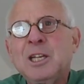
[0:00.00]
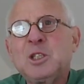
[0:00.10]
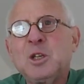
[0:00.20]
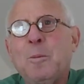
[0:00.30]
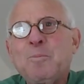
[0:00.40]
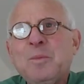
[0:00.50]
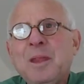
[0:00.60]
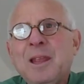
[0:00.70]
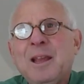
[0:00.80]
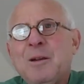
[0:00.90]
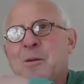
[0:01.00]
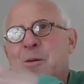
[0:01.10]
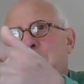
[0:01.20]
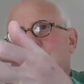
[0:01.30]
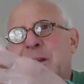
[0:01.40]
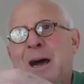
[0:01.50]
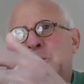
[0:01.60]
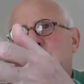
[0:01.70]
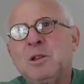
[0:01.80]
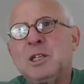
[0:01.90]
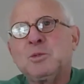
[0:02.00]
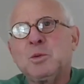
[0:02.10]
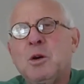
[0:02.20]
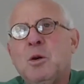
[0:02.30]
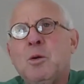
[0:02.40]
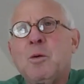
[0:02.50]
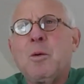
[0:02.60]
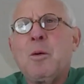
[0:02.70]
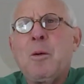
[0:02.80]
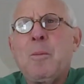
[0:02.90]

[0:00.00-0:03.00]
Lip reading: So I'm sure this will go